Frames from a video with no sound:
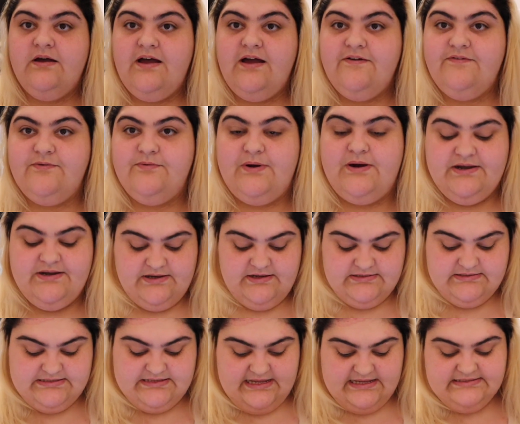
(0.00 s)
Hi everyone,
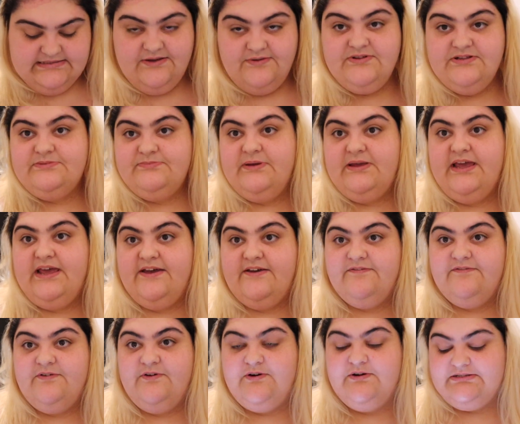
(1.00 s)
so that is going to be it
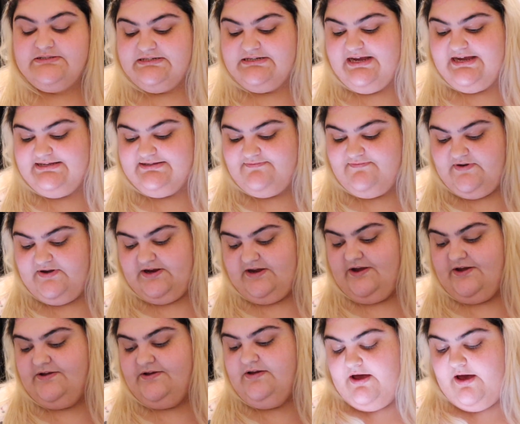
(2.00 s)
for today's
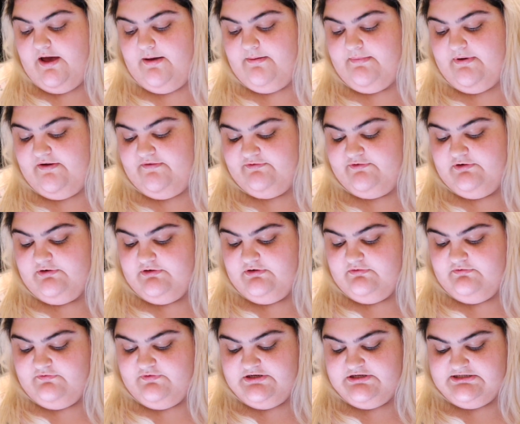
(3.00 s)
video. I've not long
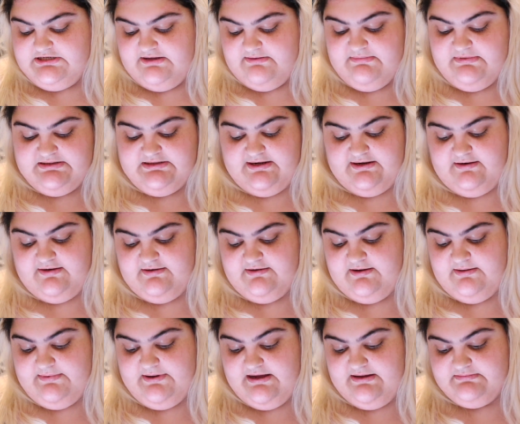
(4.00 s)
finished eating my dinner and
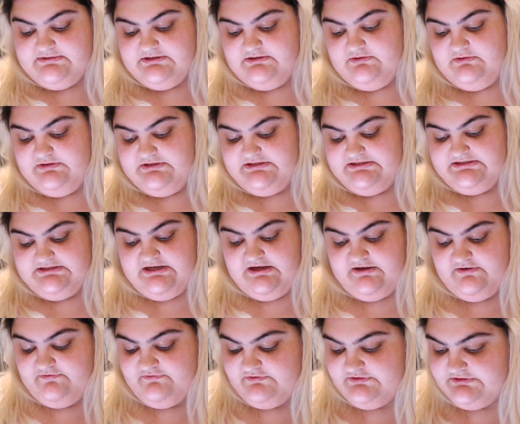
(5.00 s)
I'm absolutely
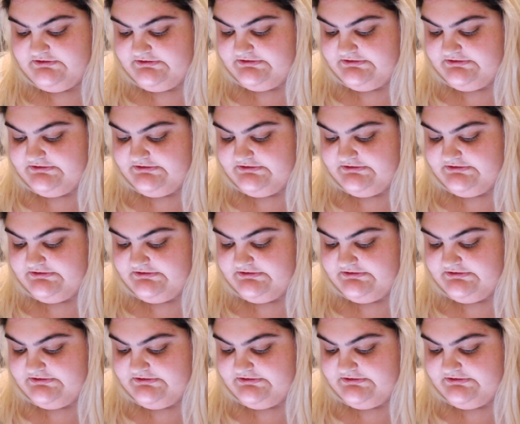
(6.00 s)
stuffed.